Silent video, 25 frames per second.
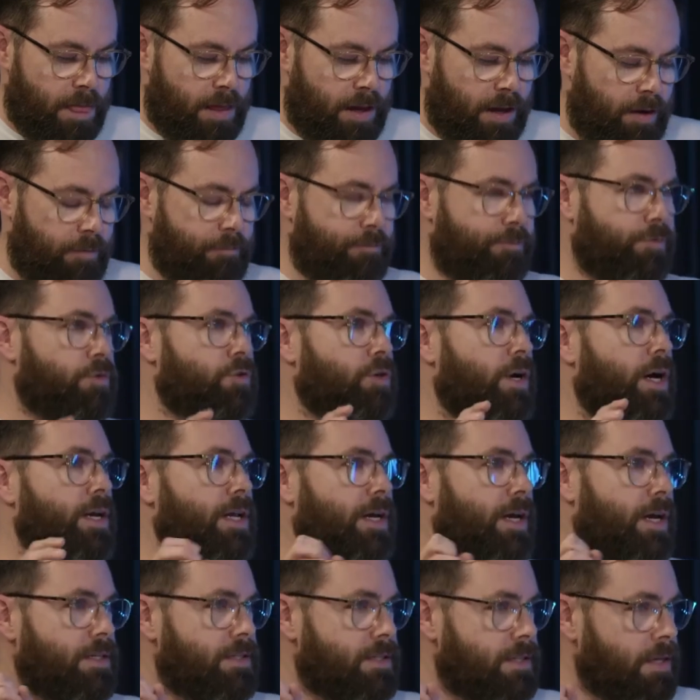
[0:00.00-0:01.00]

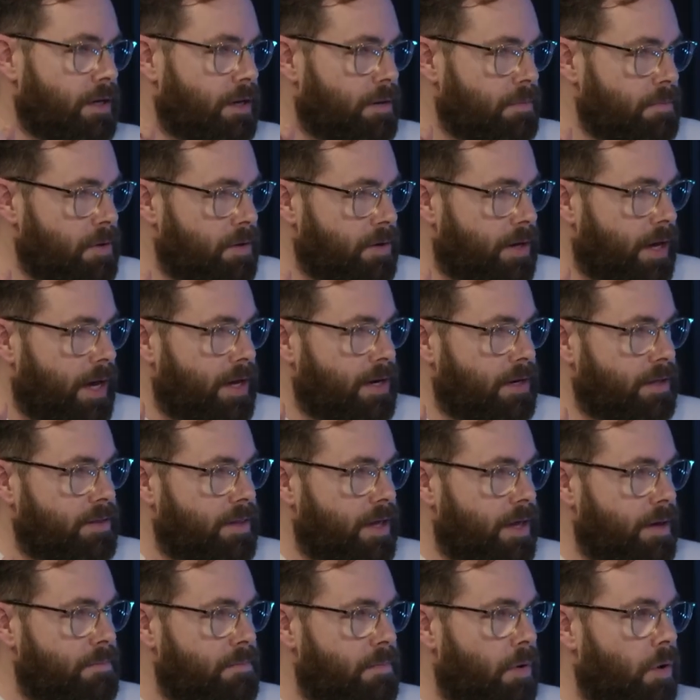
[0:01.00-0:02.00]
infiltrating us and communicating
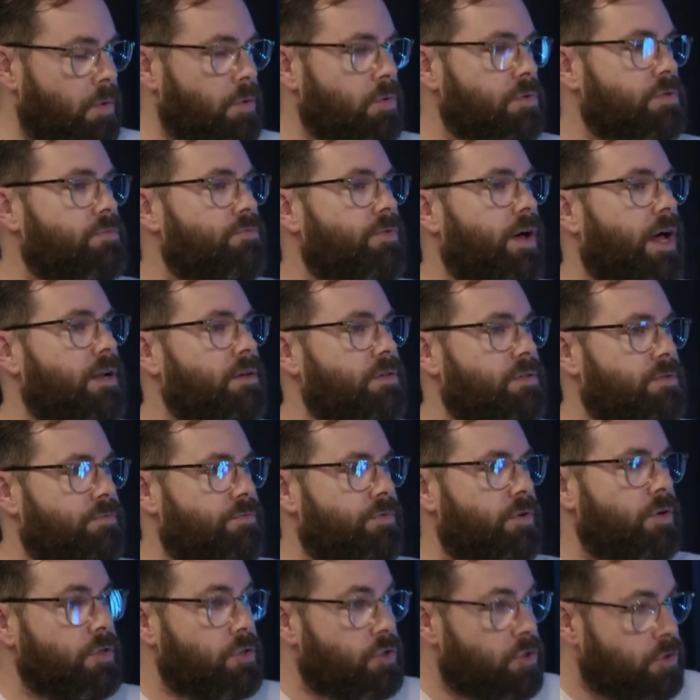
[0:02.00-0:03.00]
their morals and values and
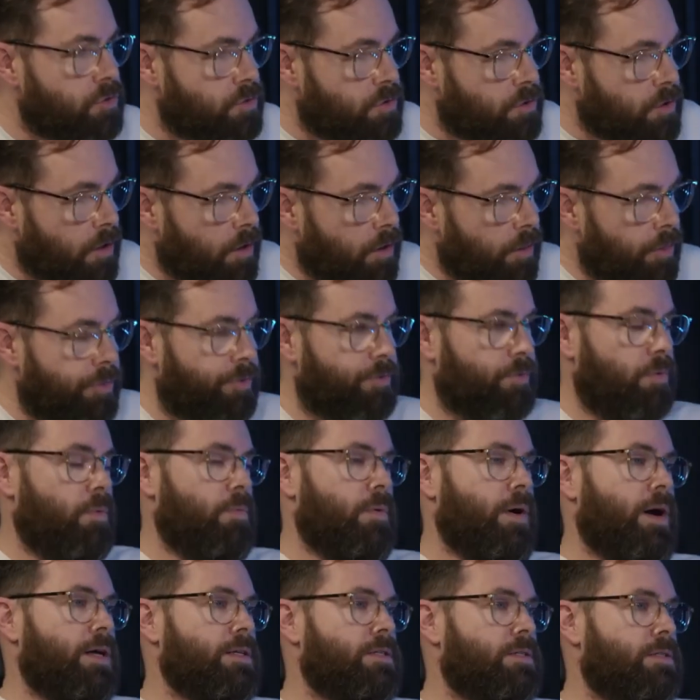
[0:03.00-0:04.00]
virtues through
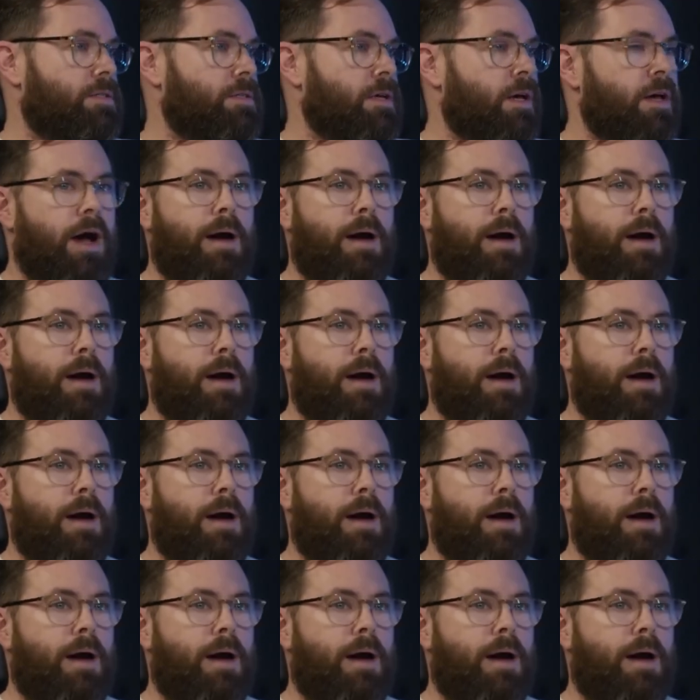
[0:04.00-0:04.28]
us.